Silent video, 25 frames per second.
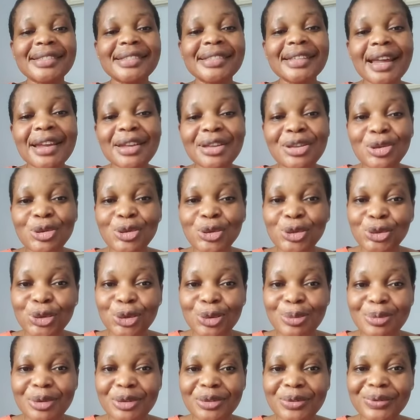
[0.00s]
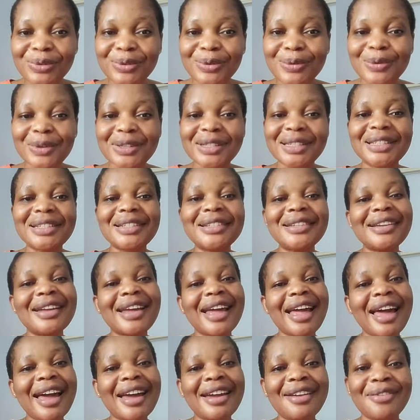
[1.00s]
Thank you so much for watching.
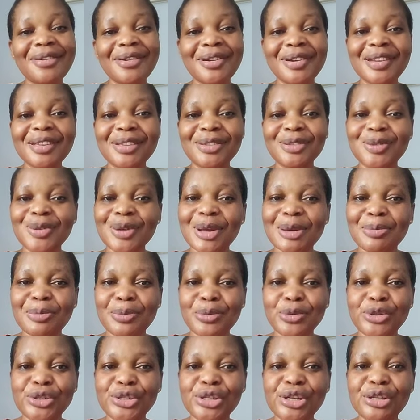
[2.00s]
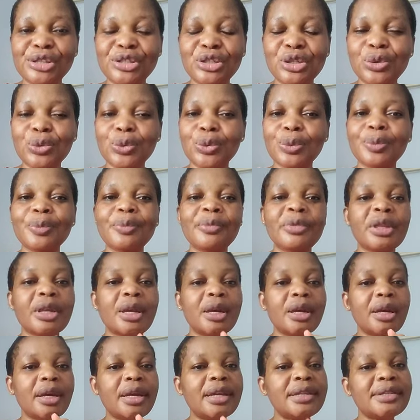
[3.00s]
I really do appreciate you.
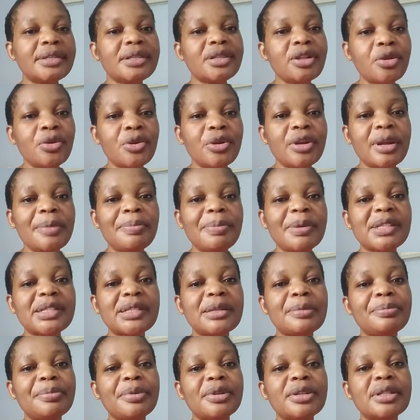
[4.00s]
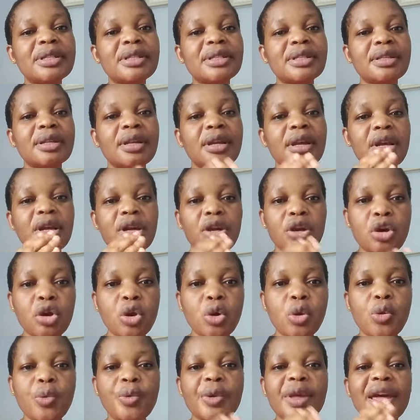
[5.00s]
It's none other person but
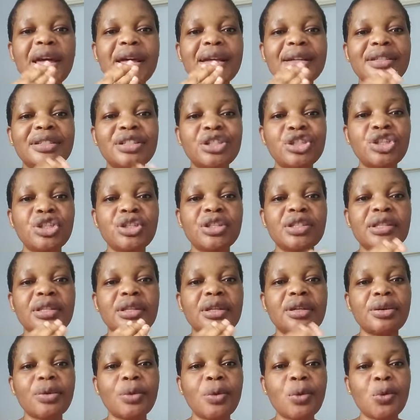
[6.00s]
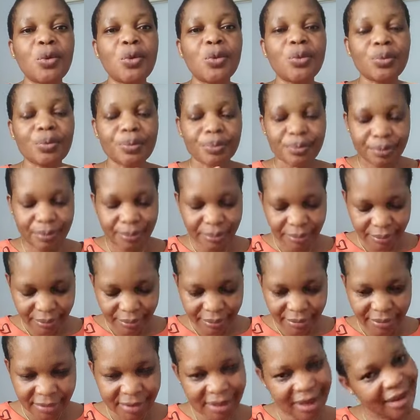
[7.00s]
Gloria Cheesy. Oh,
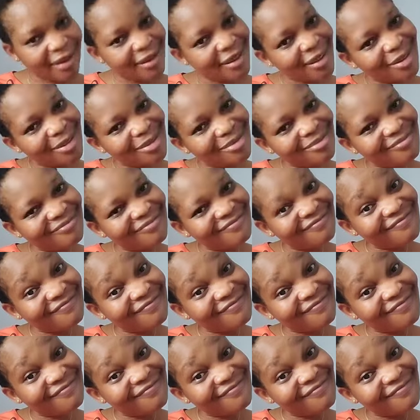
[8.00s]
thank you.